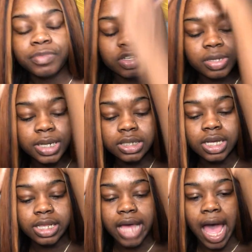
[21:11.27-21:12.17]
So
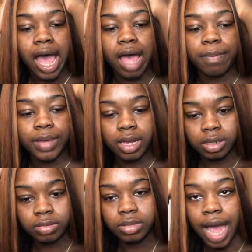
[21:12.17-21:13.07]
basically that
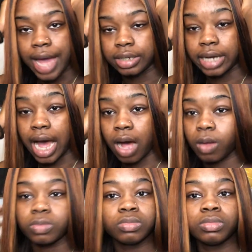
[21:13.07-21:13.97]
happened. And
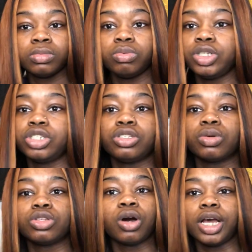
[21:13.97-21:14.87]
now we just
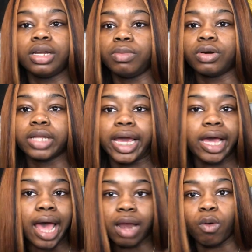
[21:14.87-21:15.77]
don't talk anymore, like
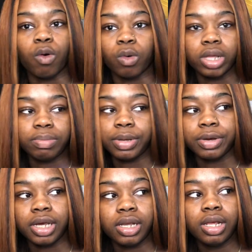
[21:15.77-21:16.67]
at all, like
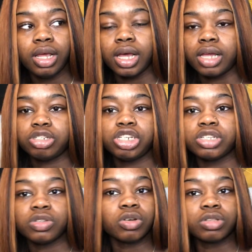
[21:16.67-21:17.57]
period. And she
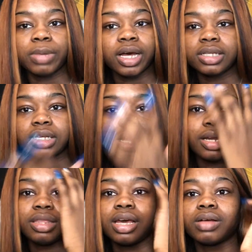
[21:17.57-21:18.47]
doesn't talk to my cousin,
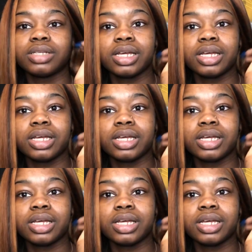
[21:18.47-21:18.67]
anything else like